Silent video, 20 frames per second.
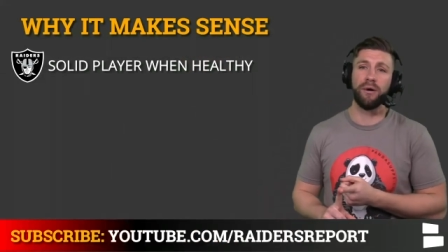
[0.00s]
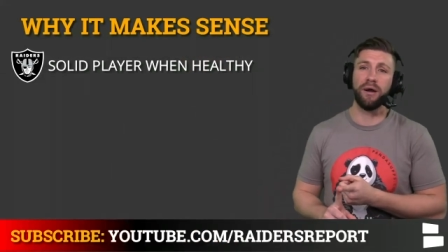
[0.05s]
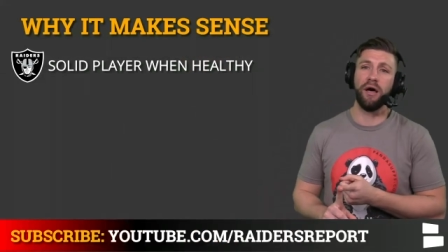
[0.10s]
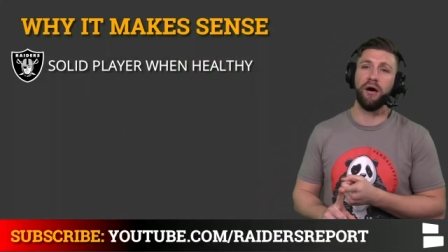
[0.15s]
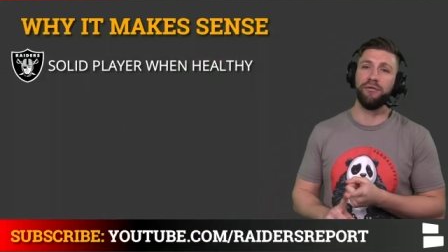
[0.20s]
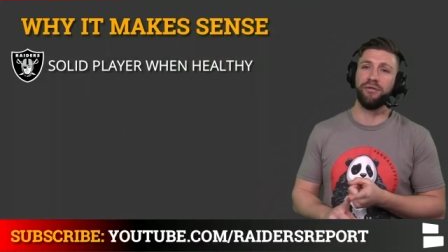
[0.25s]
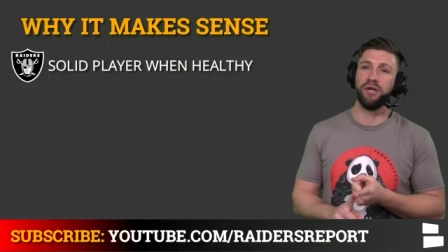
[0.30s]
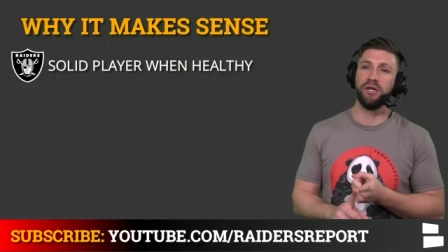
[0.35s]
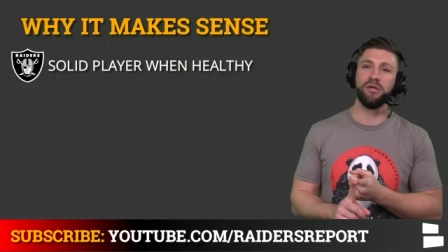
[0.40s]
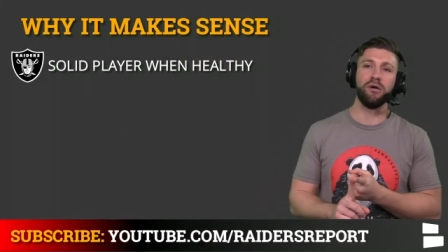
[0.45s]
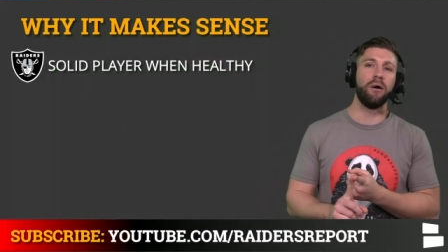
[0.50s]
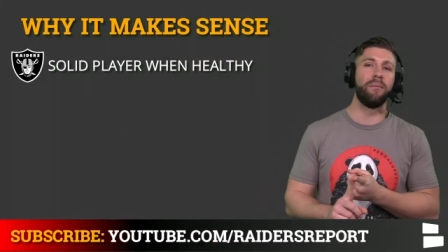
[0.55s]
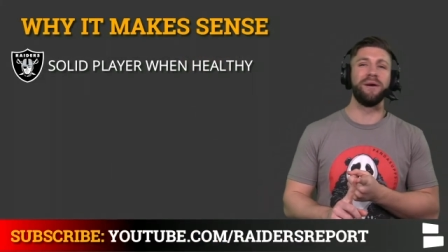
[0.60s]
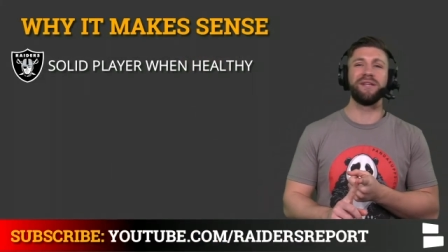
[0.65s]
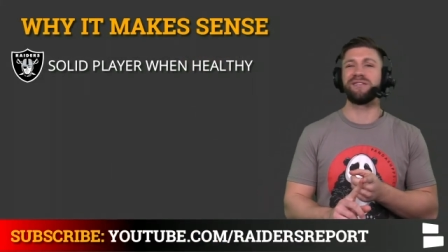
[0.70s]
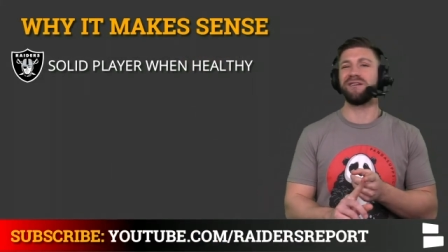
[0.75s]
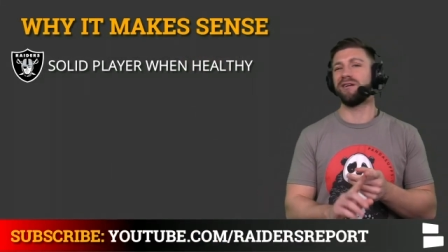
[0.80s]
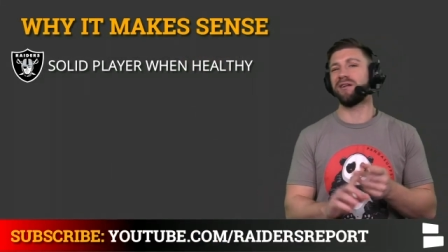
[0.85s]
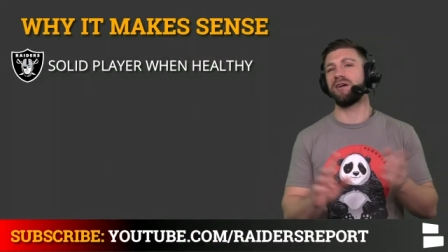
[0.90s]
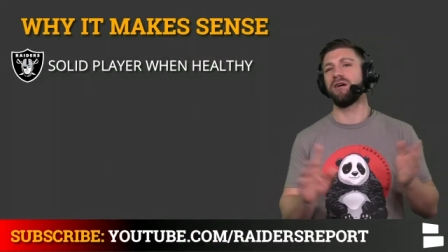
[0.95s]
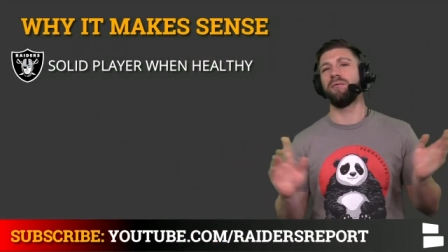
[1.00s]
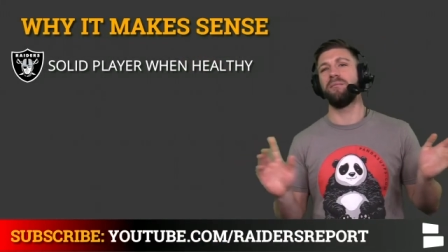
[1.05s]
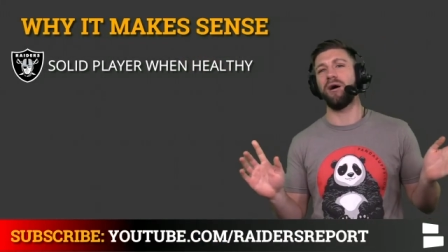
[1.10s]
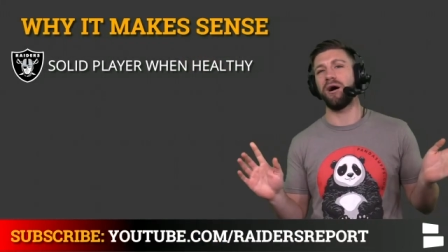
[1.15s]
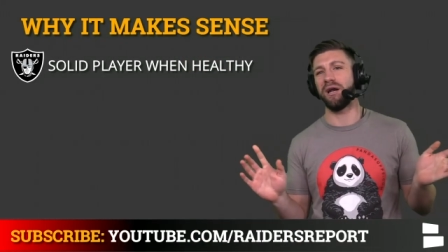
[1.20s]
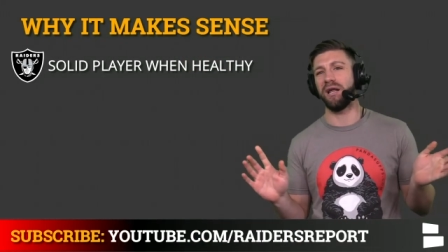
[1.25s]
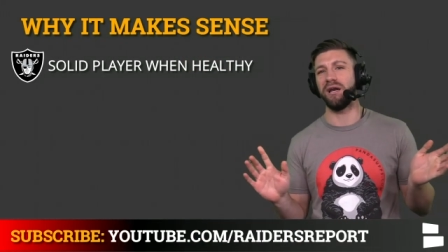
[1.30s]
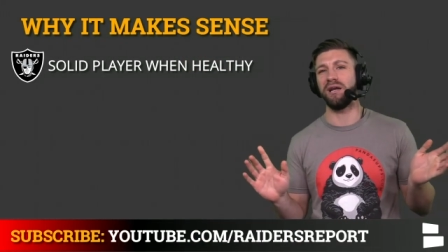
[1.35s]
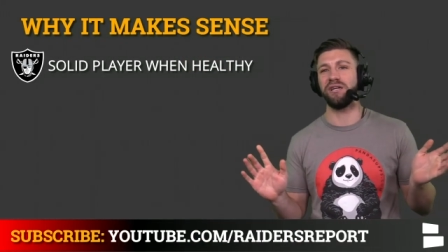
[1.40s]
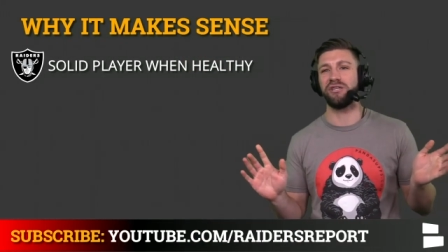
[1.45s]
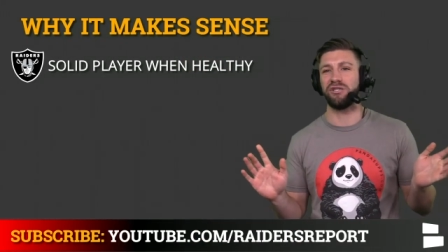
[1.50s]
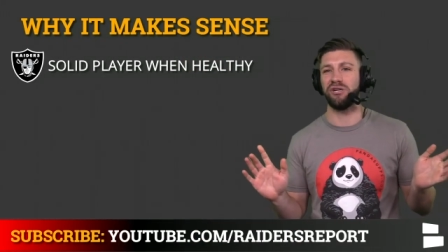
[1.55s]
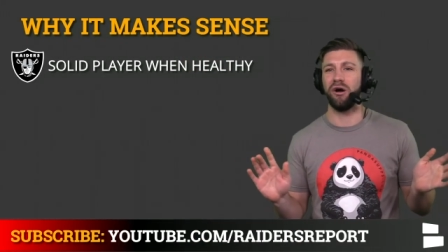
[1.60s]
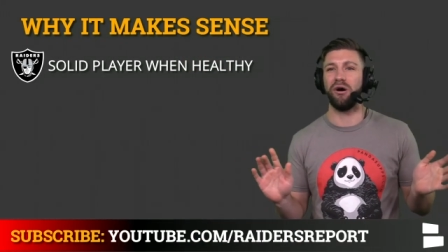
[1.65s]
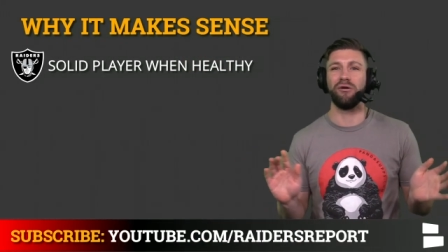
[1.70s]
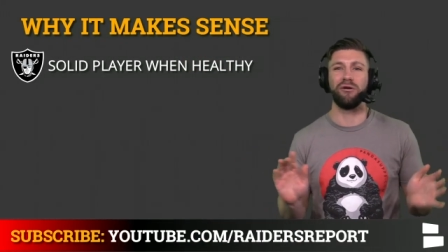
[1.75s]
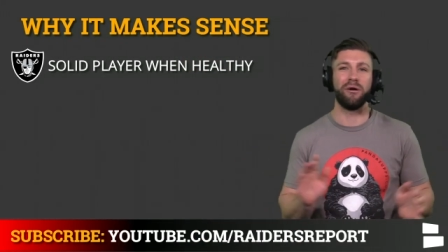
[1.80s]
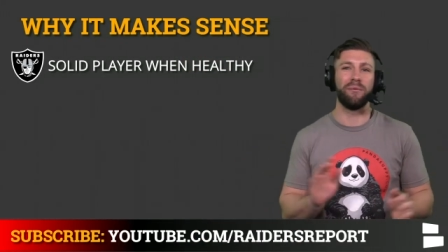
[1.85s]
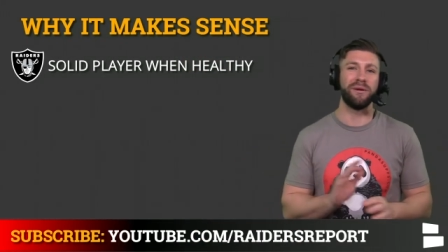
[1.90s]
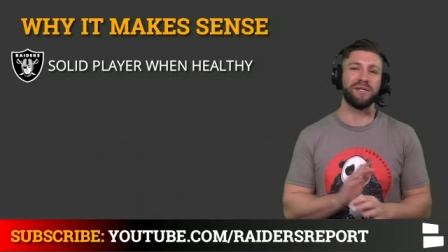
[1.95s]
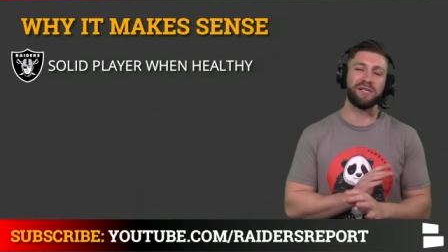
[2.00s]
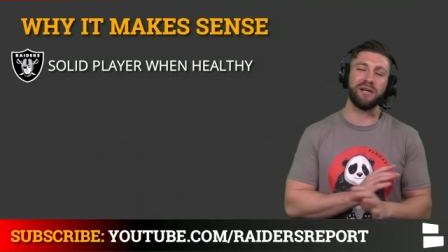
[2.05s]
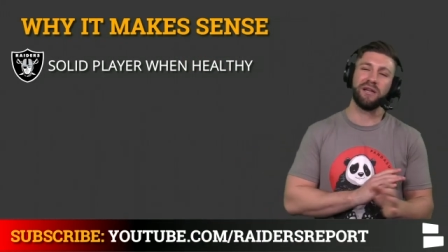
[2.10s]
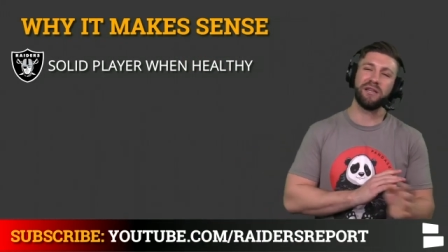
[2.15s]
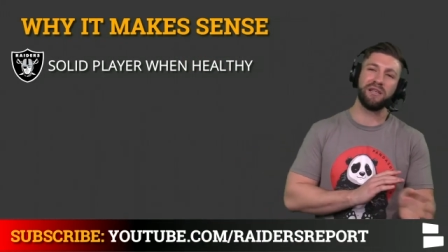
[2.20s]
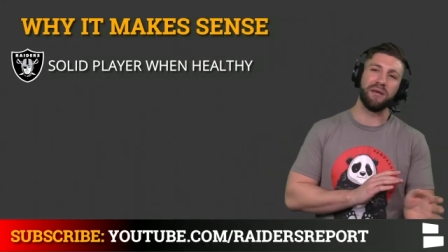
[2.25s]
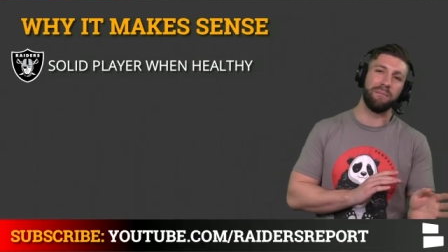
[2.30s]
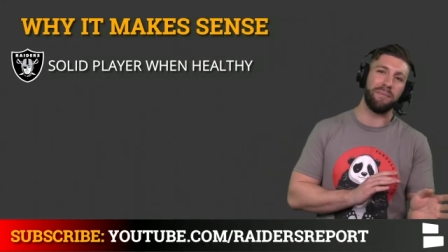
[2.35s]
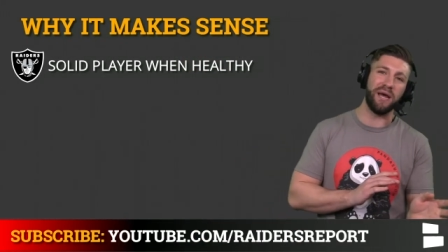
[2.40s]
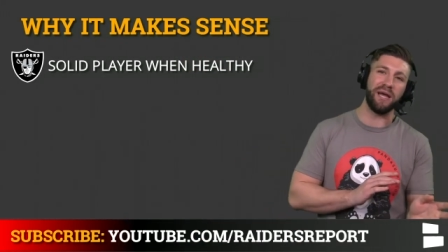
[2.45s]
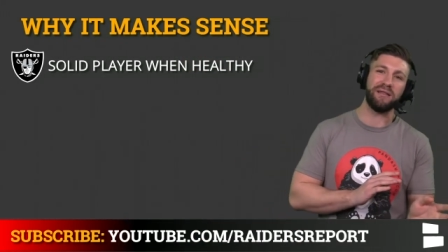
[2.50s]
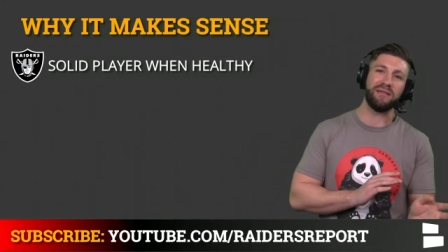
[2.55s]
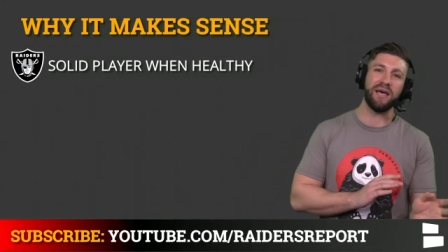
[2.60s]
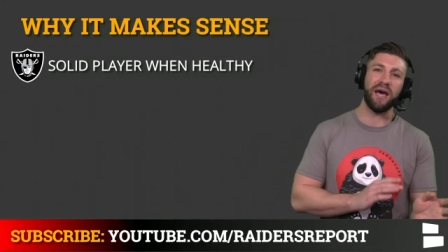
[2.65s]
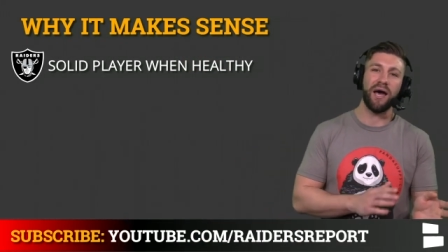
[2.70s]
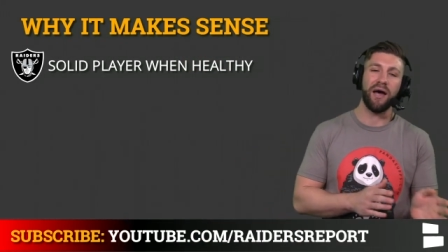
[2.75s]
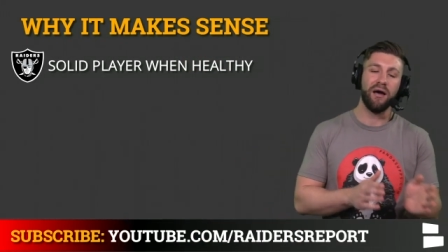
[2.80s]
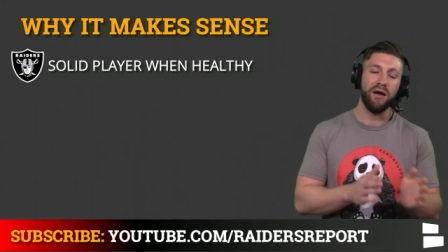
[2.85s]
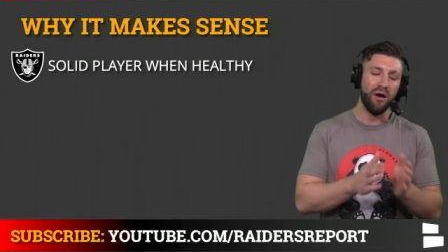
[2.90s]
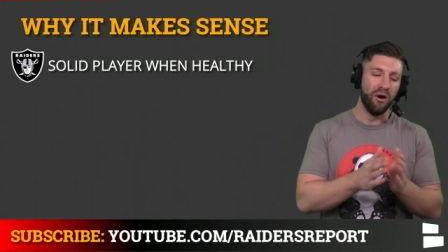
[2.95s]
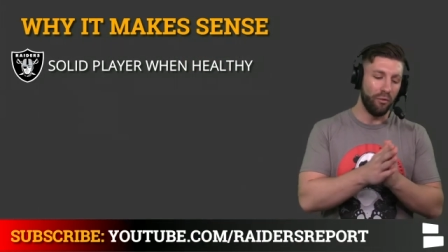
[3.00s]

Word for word: when healthy. Nobody's going to come on any show. Nobody's going to debate that.